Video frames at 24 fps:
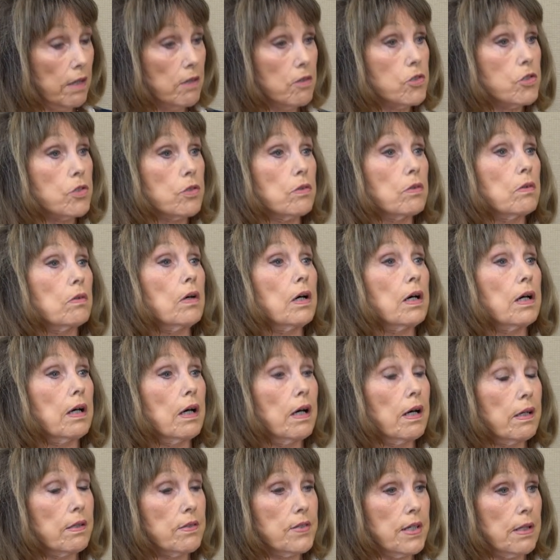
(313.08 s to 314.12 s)
to
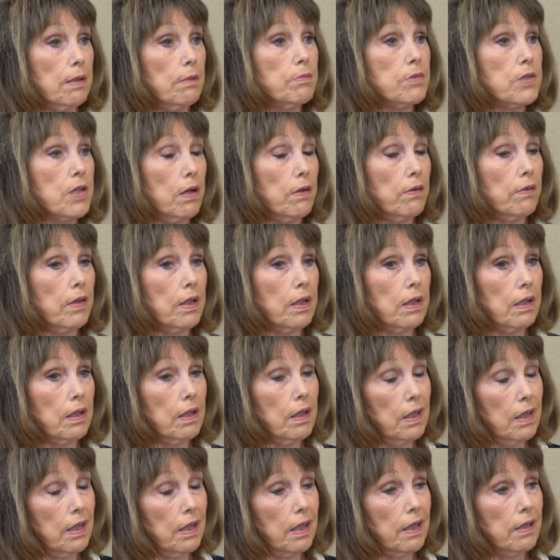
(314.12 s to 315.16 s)
attempt on the
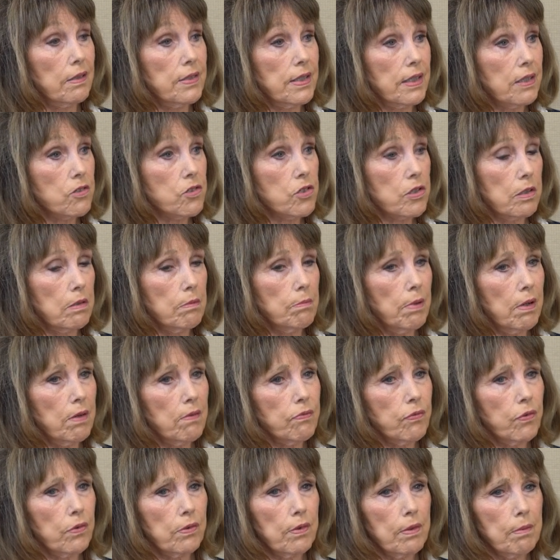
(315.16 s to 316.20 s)
addiction, but
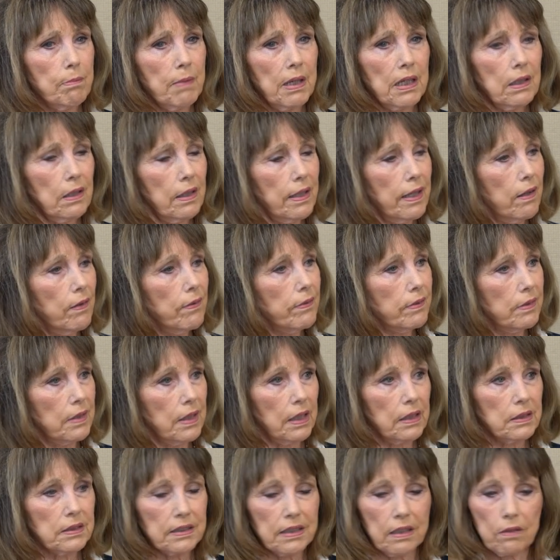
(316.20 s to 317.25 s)
for the mental health
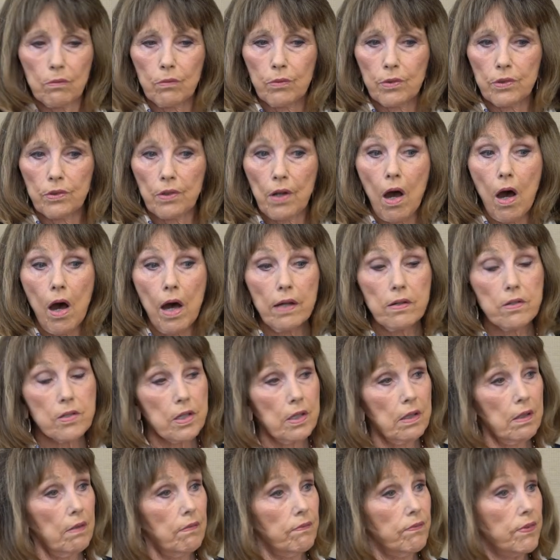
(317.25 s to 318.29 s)
needs that were not
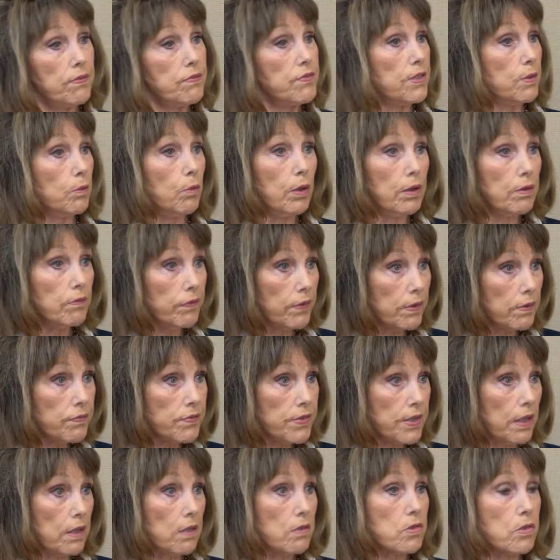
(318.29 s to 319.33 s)

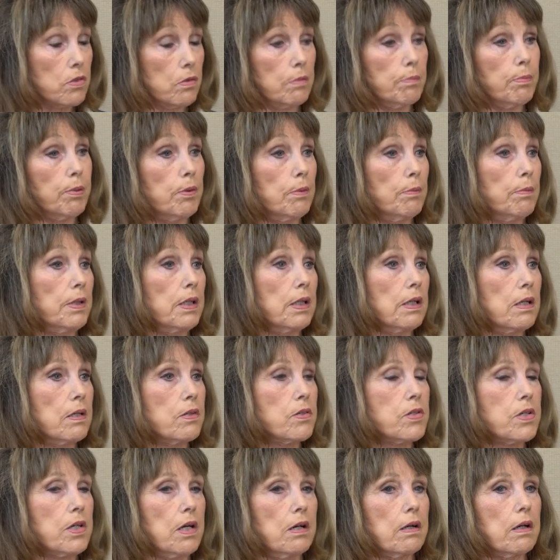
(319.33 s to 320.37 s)
5150s or
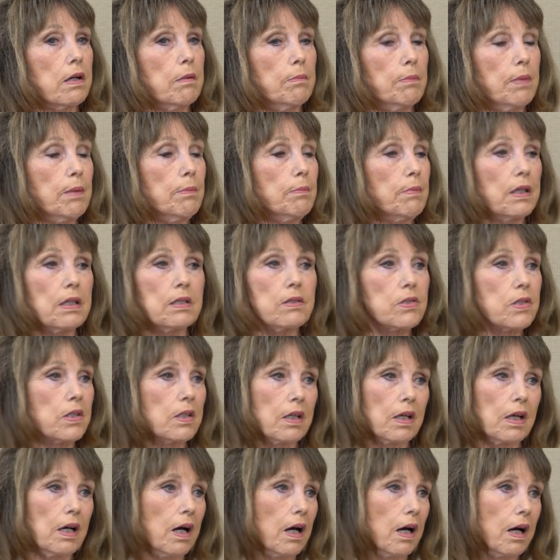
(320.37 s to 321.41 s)
permanent commitment,
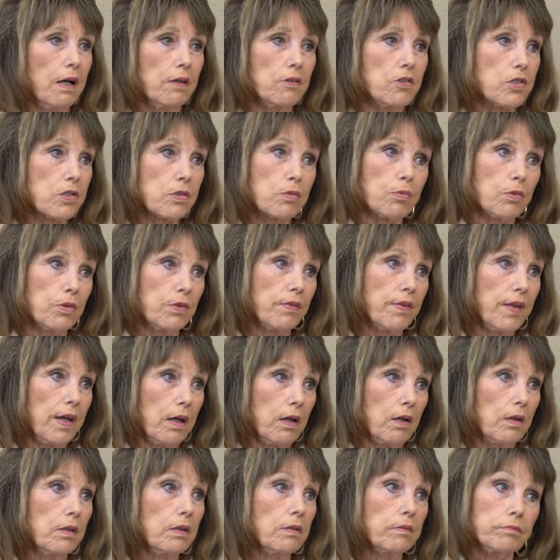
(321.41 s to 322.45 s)
just weren't
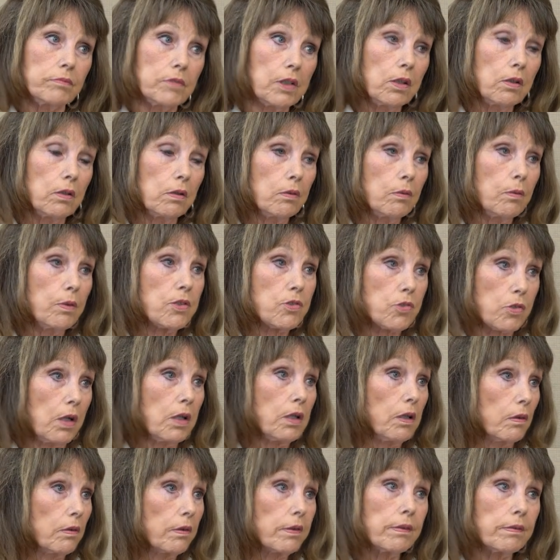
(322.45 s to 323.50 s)
there, and we
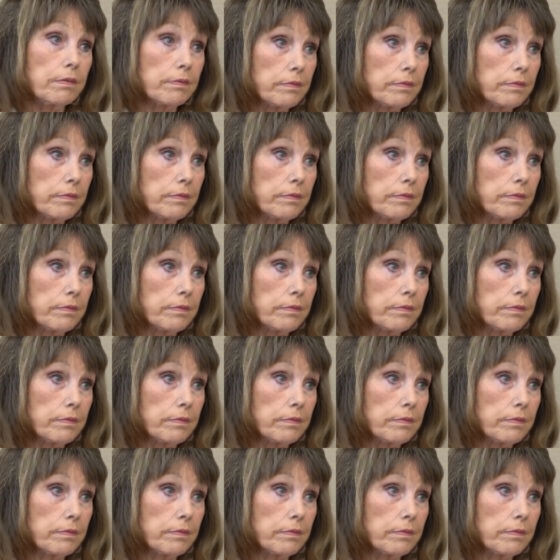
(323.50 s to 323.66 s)
struggled.